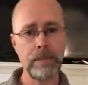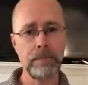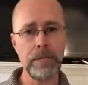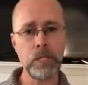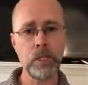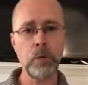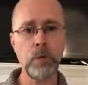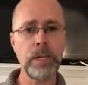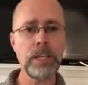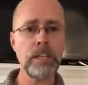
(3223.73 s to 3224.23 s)

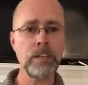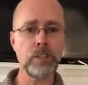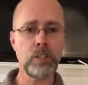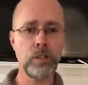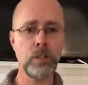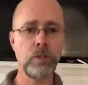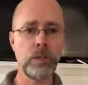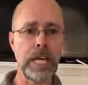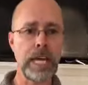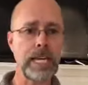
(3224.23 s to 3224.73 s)
between these
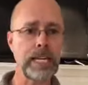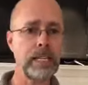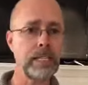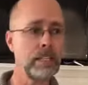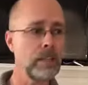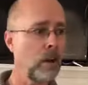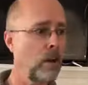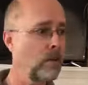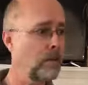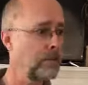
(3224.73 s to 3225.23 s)
two
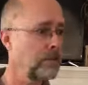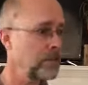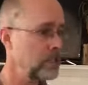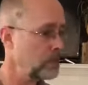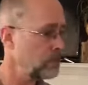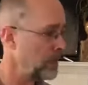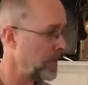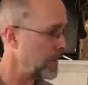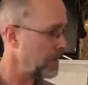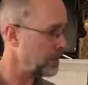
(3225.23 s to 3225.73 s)
ladies over
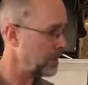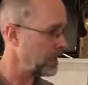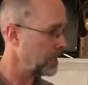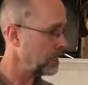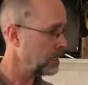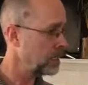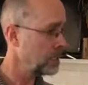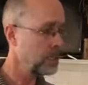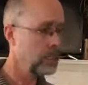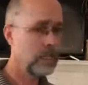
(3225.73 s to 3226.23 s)
this
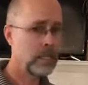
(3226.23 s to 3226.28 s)
baby.